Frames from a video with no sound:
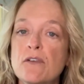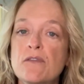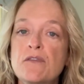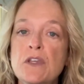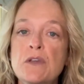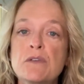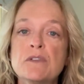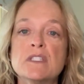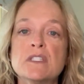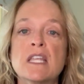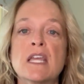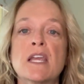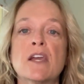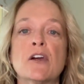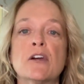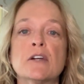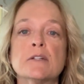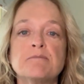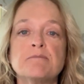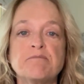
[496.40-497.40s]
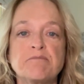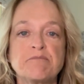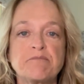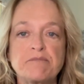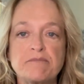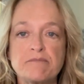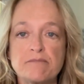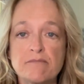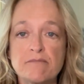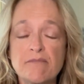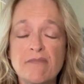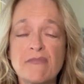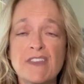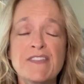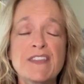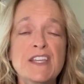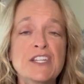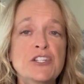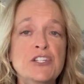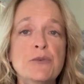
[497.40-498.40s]
views there.
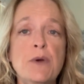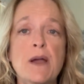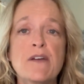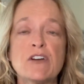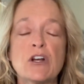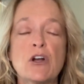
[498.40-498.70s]
They do have a